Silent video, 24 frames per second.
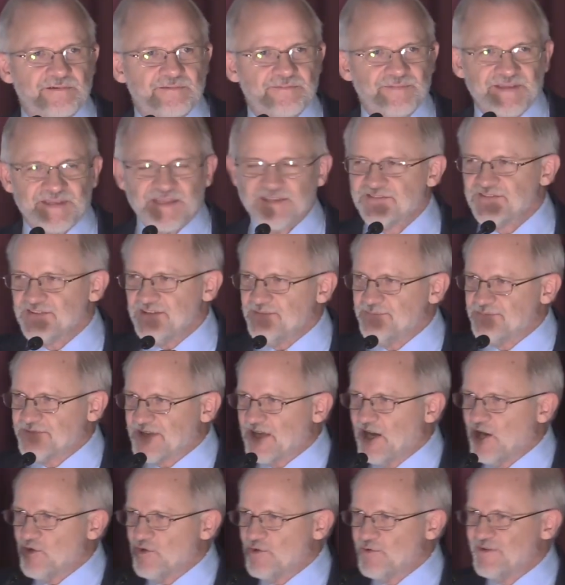And that seems
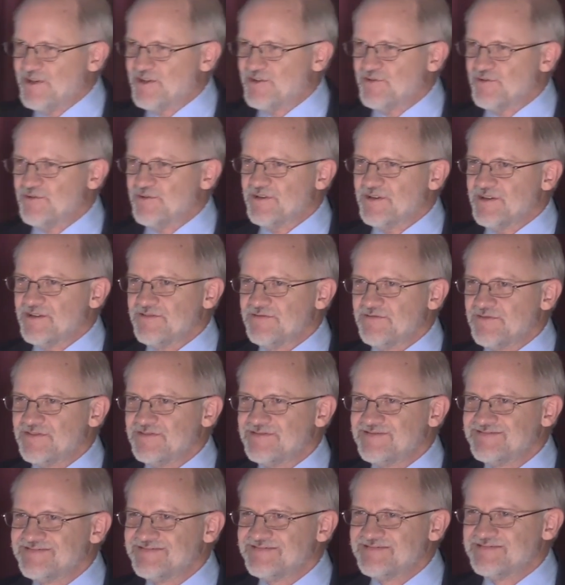counterintuitive.
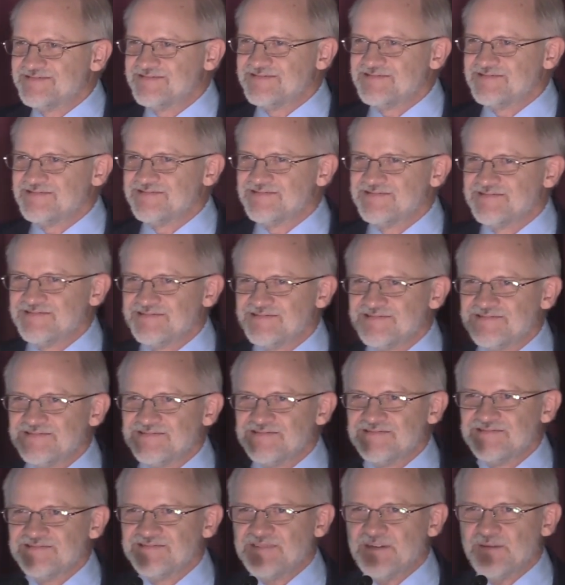
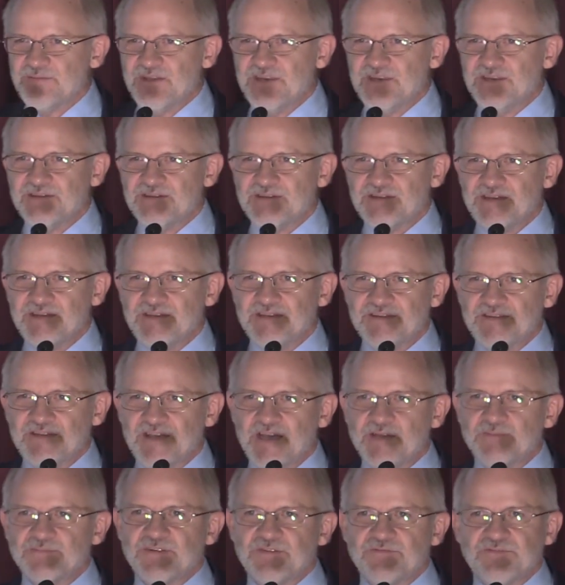I mean, in, in
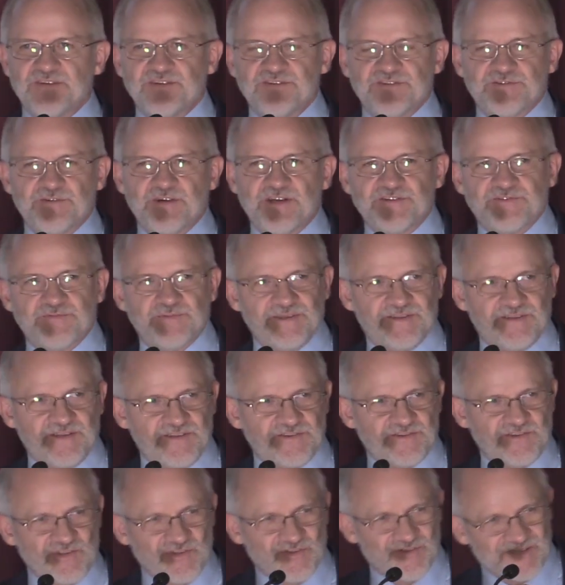times of distress, we
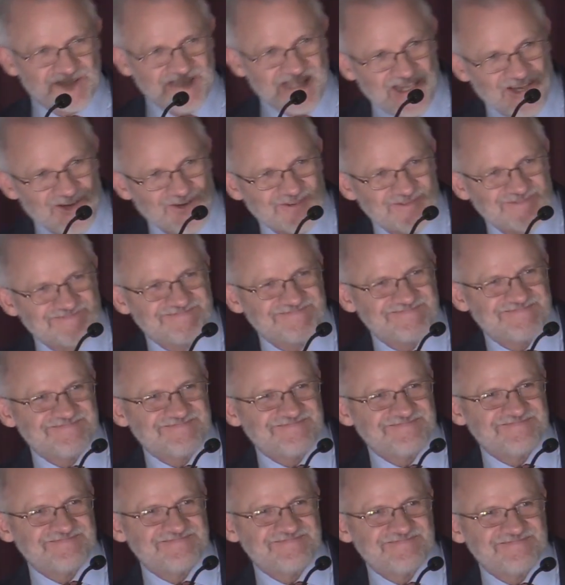tend to look down.
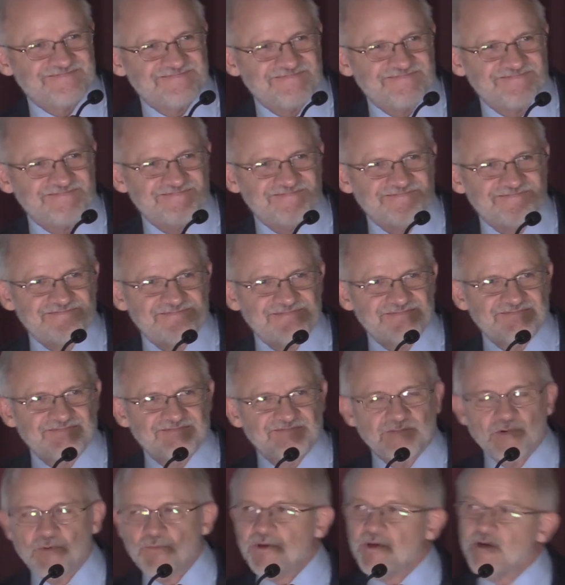
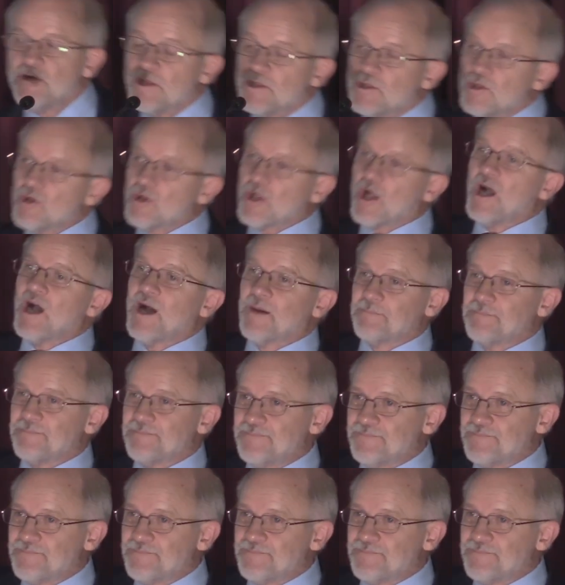But we're to look up.